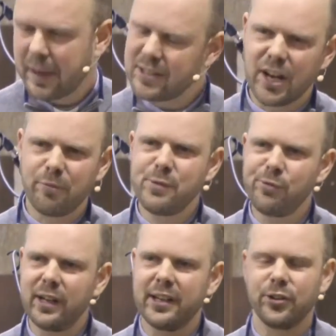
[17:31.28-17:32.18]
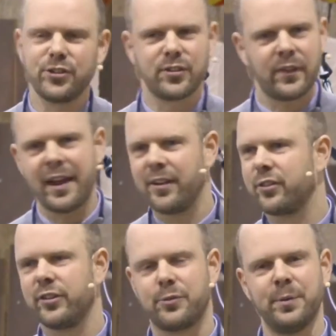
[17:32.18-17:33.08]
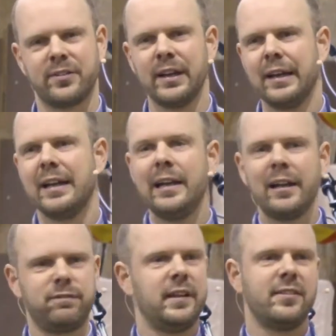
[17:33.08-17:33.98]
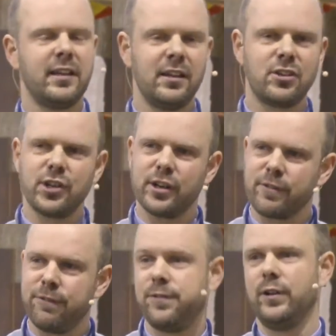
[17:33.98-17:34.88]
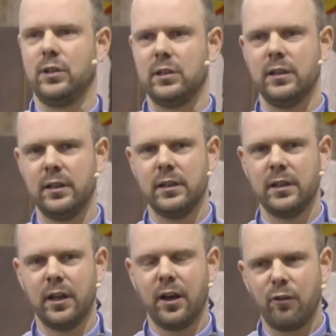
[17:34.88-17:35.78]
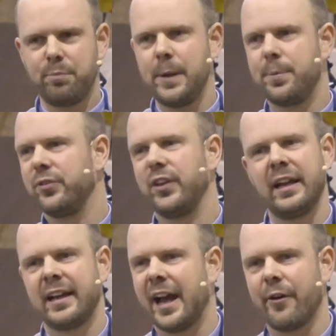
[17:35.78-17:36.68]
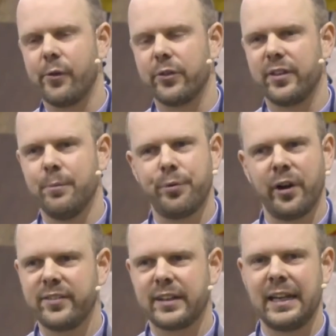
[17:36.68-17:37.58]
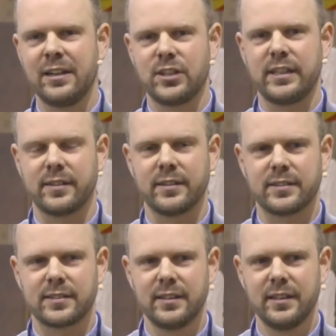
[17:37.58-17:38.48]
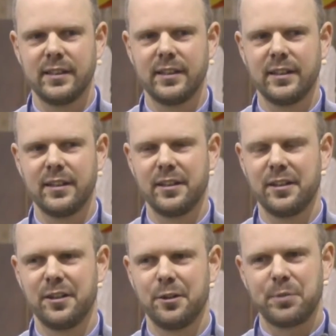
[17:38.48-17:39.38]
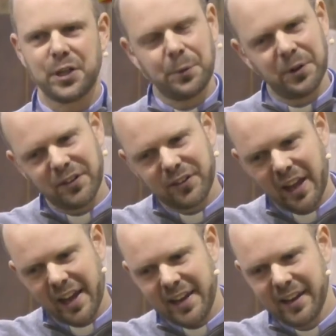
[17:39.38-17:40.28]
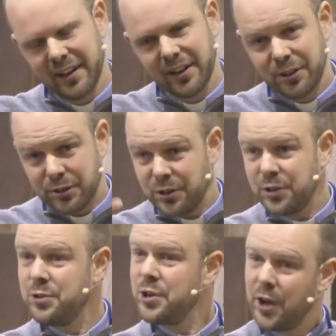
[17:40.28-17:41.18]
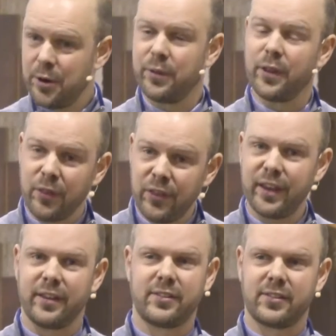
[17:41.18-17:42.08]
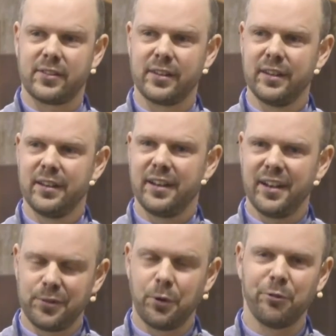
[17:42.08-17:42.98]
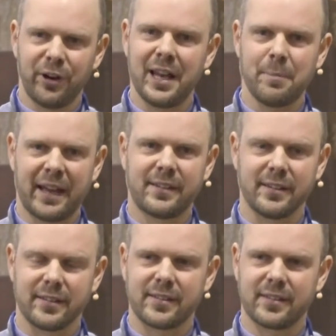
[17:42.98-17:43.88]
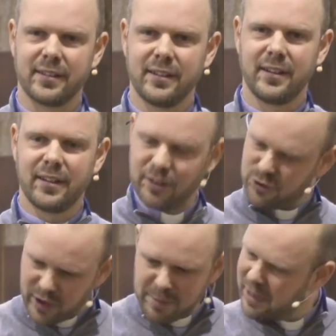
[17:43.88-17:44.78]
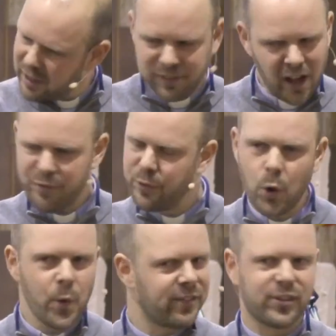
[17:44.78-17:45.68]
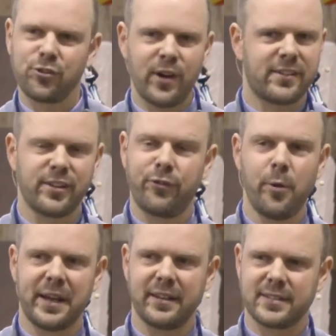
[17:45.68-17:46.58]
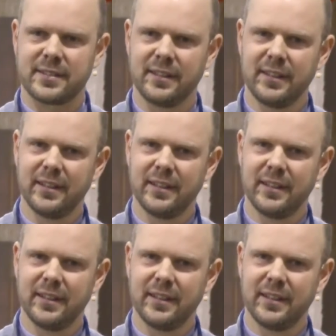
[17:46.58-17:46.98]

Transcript: Actually, I've been really conscious like this Christmas. Lovely seeing the church full of people singing carols in praise to King Jesus. But you want to say, do you know that this is what really matters? The treadmill of life will always distract us from it.